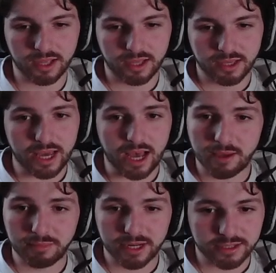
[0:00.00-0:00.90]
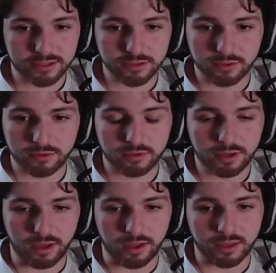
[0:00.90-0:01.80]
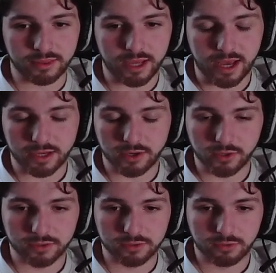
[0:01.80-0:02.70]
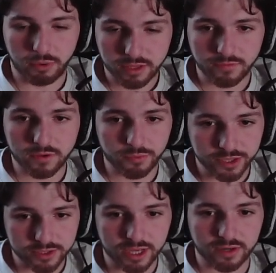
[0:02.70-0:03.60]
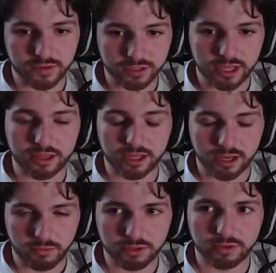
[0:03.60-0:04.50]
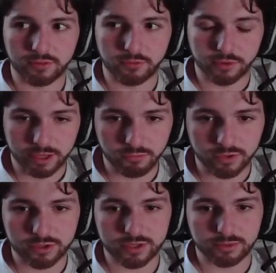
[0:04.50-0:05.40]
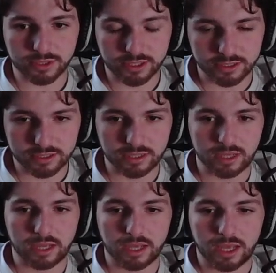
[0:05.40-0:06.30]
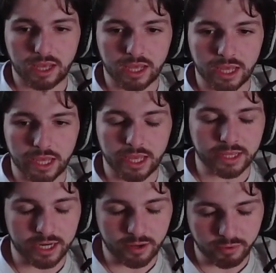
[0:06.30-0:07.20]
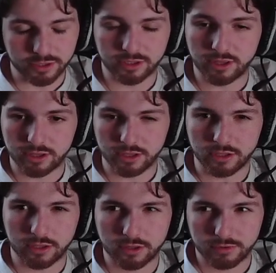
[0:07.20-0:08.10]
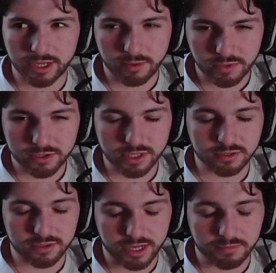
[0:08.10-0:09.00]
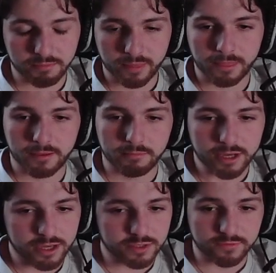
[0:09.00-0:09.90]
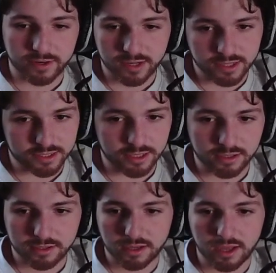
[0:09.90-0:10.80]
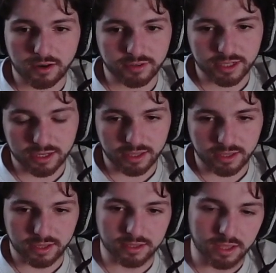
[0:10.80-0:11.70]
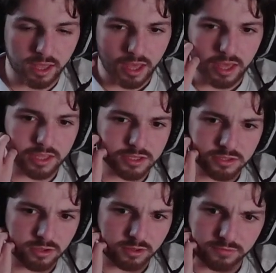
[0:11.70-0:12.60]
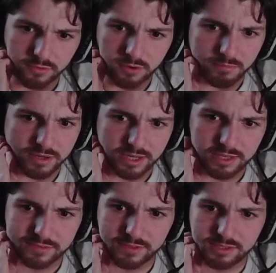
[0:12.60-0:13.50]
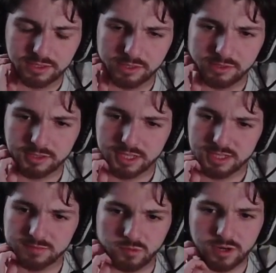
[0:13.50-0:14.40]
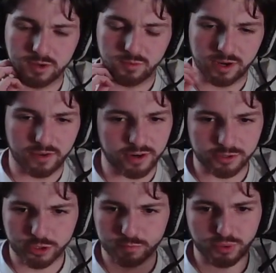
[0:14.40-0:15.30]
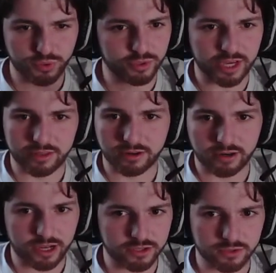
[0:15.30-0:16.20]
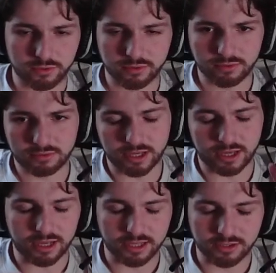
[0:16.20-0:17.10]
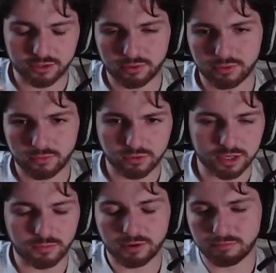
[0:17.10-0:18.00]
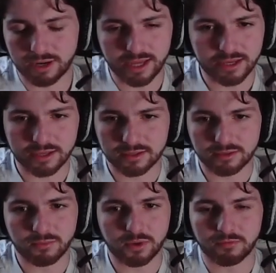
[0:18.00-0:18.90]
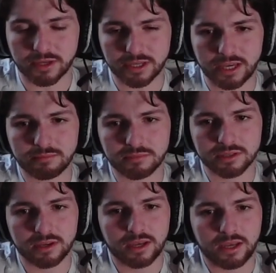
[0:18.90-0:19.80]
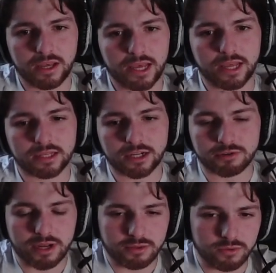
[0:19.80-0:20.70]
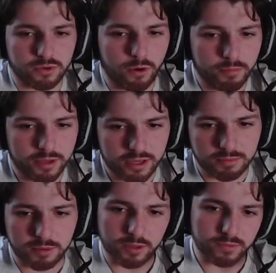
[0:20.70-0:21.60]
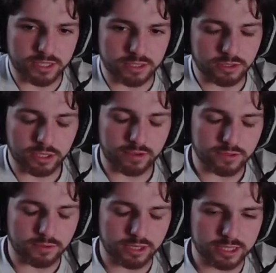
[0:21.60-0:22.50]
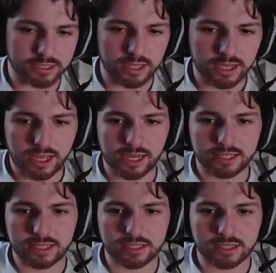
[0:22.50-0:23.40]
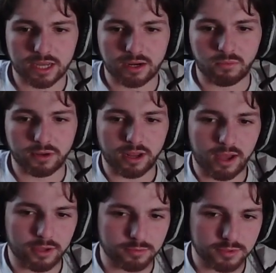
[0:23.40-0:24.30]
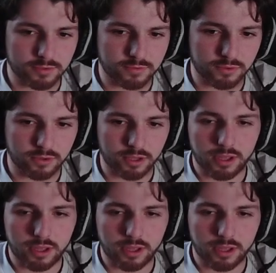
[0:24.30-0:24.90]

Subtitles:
Yeah, I played this though, and I got quite a few wins out of it. I think I went on a 4-game win streak with this. And then I went another 3-game win streak today. But it's a very nice deck. I really like it. It's not completely fine-tuned. It's more like whatever I just put together. I saw someone playing it in one of my games, and I tried to copy it, but obviously I did not have the whole list. And this is kind of what I opted for.